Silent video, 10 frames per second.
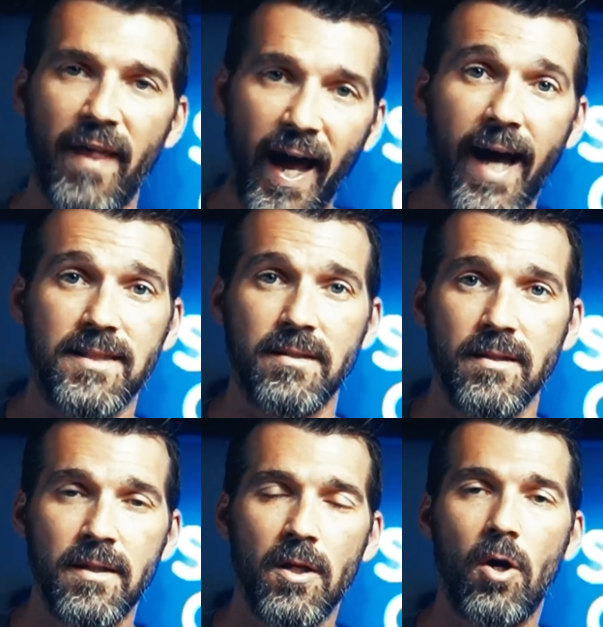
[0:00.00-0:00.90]
that.
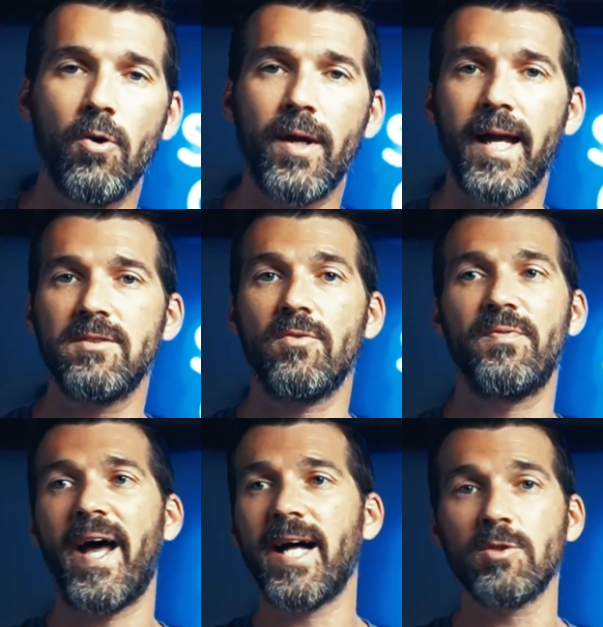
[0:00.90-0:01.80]
Okay, so
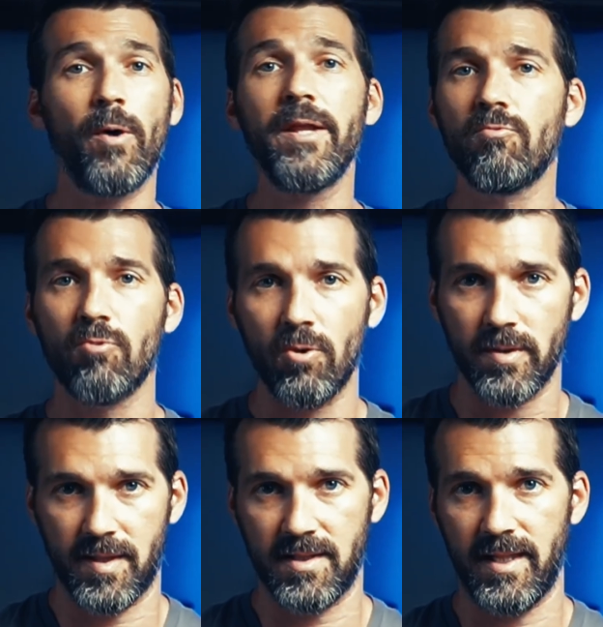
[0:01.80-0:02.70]
that's why the role
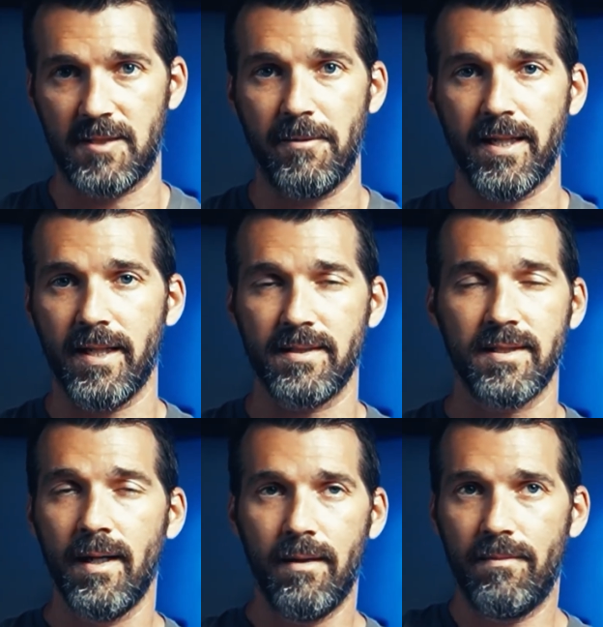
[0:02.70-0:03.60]
exists, because
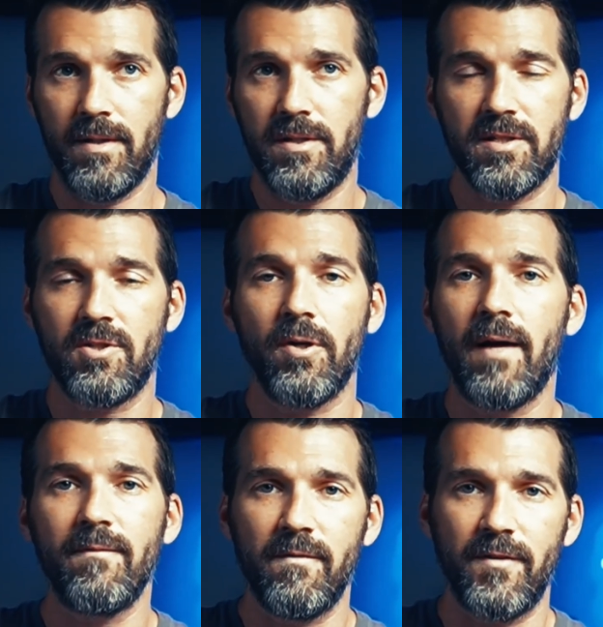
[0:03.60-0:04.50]
you just don't
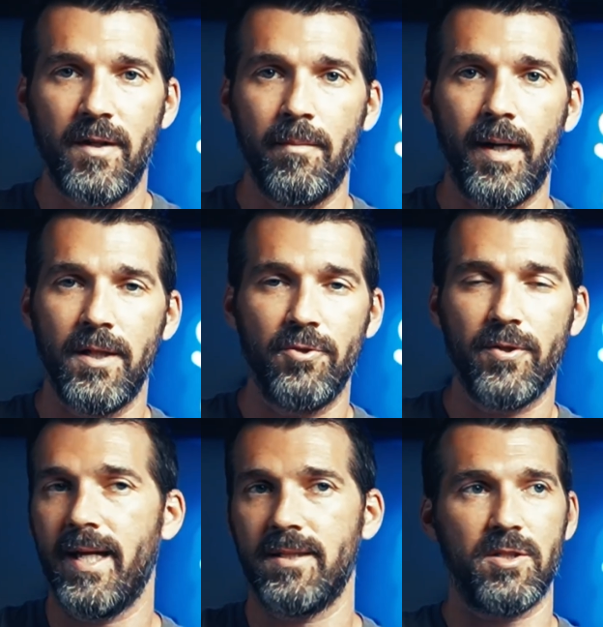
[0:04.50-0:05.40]
have infinite money and you
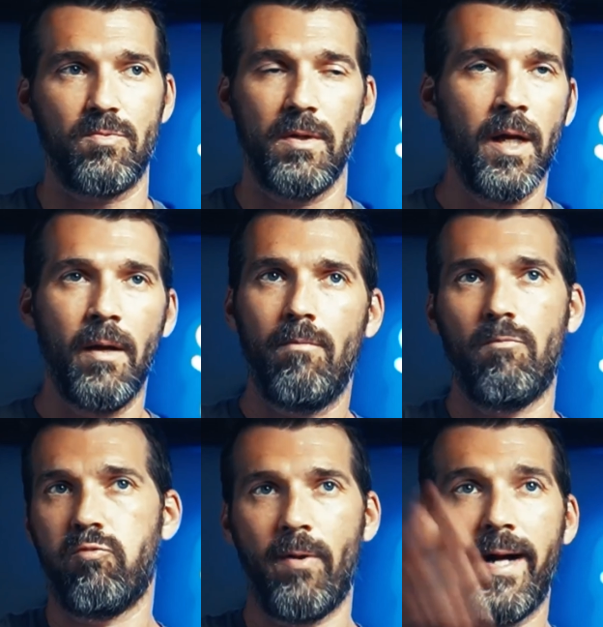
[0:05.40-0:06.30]
can't just
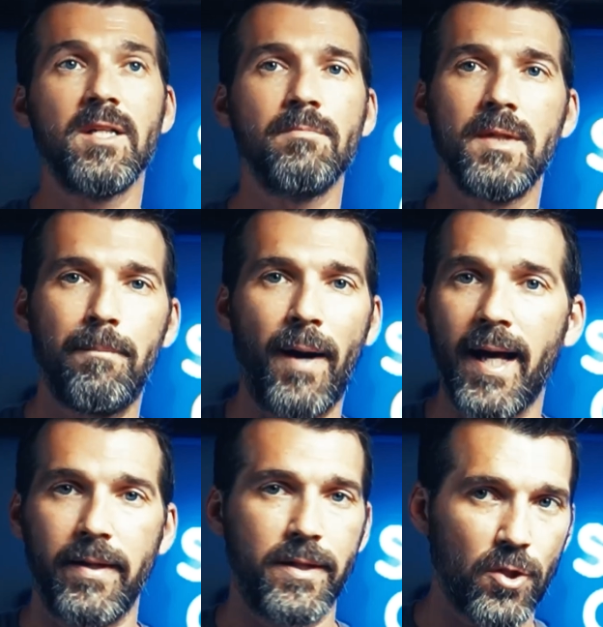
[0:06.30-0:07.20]
randomly
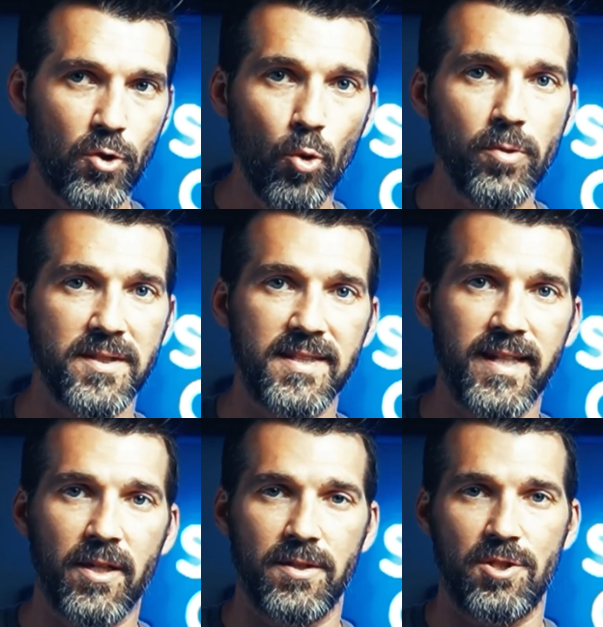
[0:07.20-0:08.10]
buy like the coolest
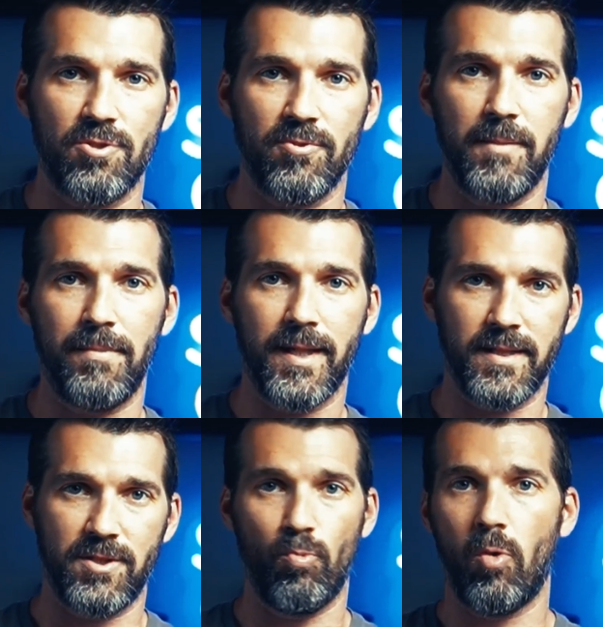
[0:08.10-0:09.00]
thing on the street
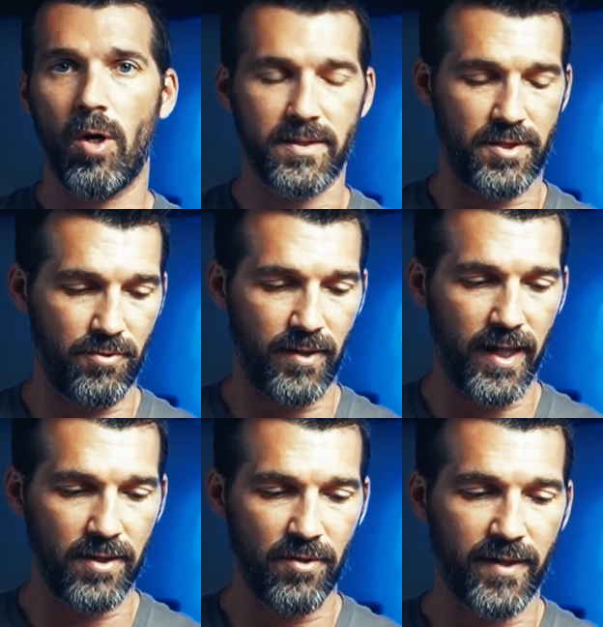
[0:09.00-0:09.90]
because you want to,
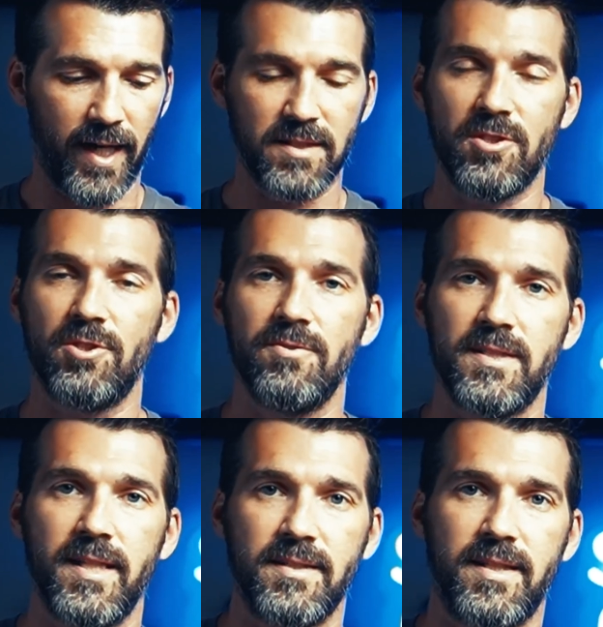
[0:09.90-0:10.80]
right? You've got to choose
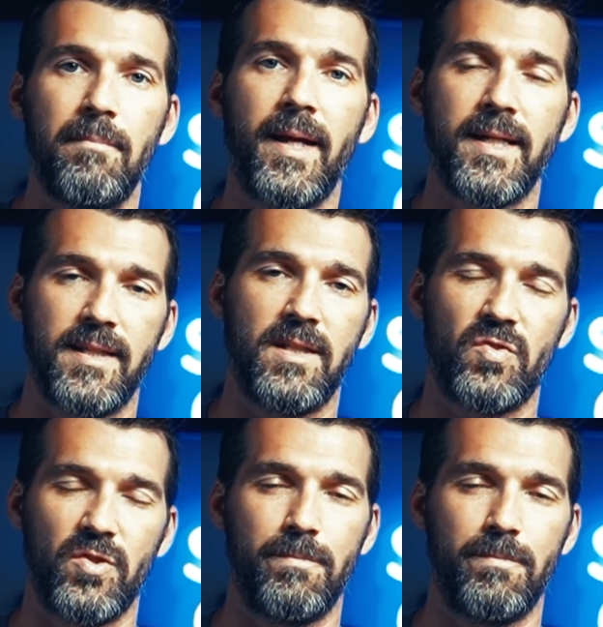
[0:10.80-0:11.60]
things that make sense for your